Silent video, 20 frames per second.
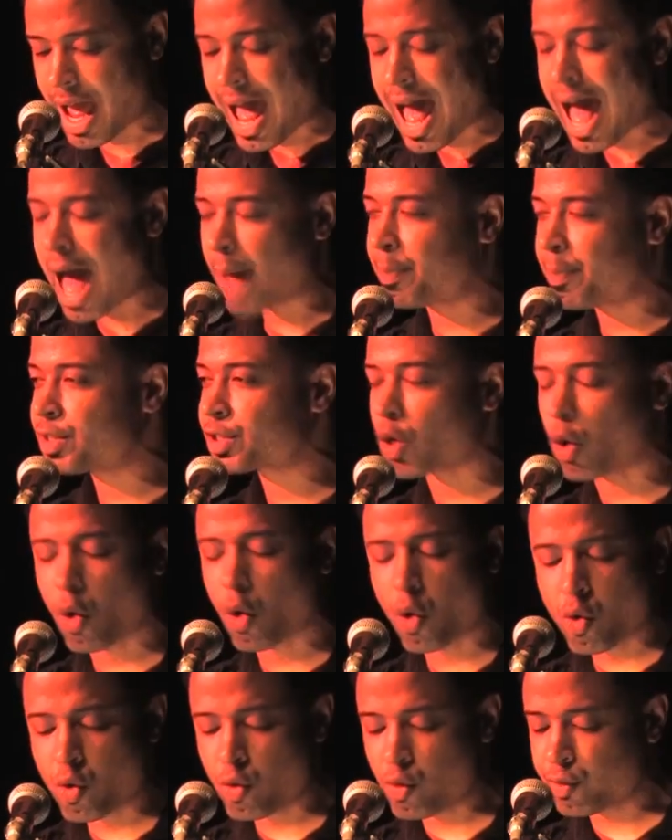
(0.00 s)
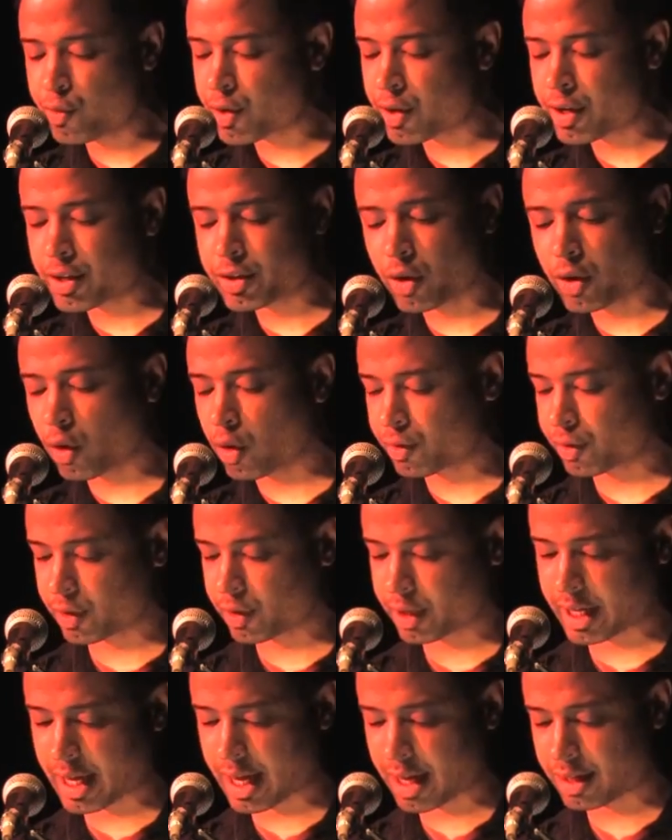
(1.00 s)
happens over and over
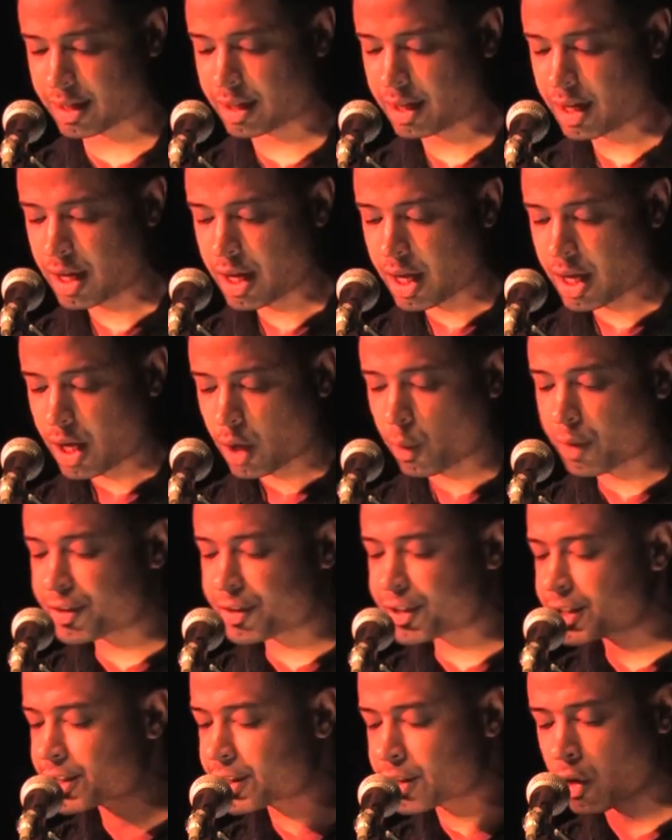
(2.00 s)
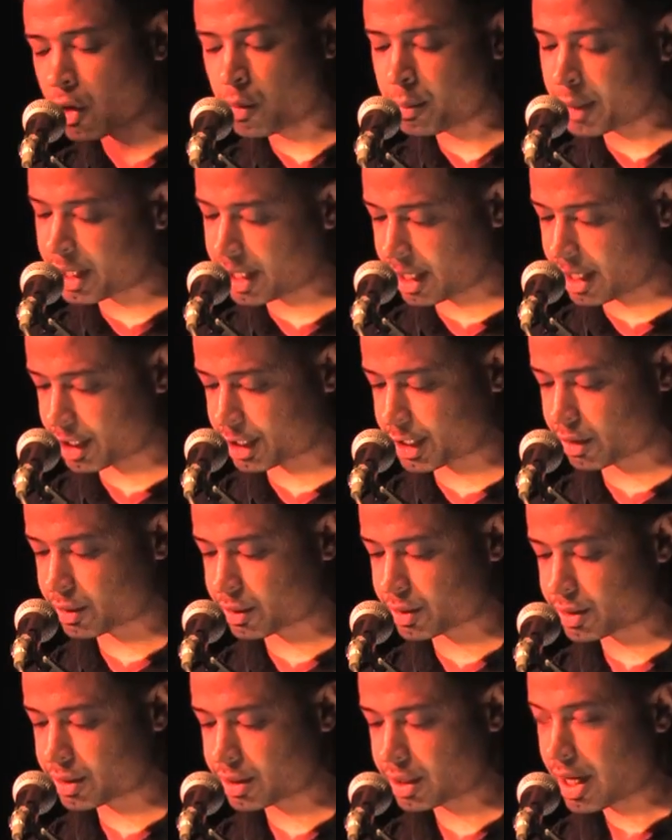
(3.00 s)
again with so many
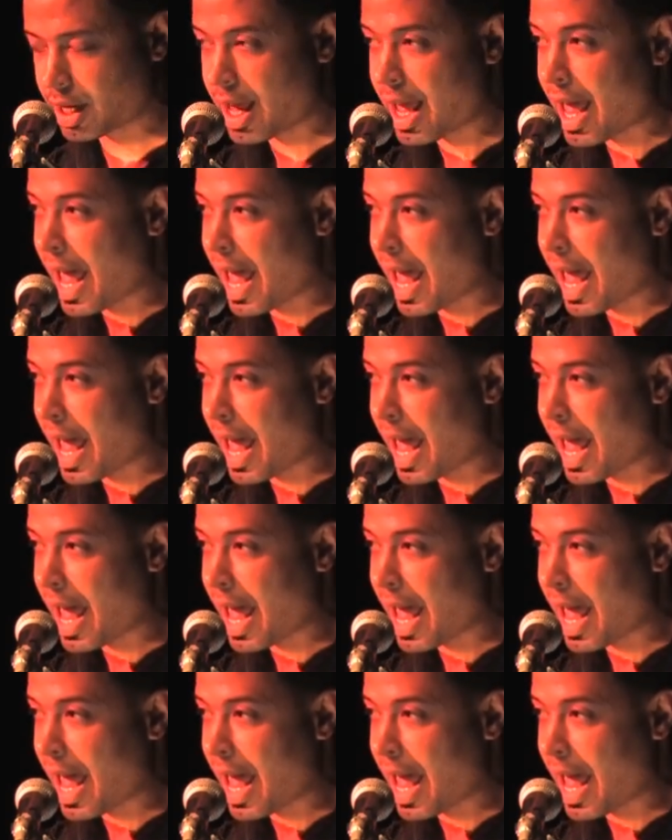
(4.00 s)
issues.